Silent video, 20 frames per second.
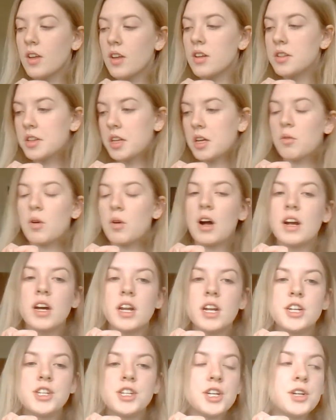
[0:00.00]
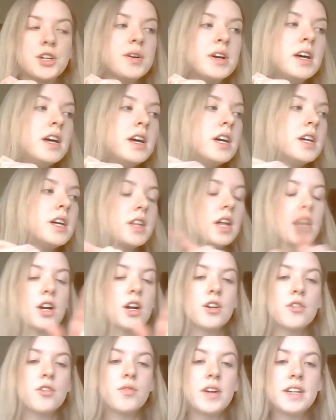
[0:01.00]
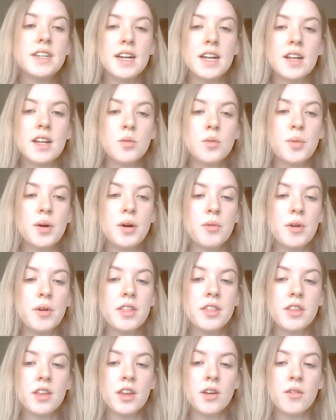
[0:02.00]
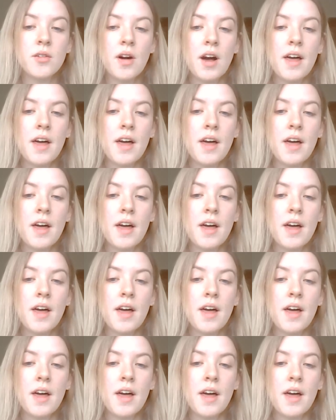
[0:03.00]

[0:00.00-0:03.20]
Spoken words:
So what I'm going to do is I'm going to read a little bit with you,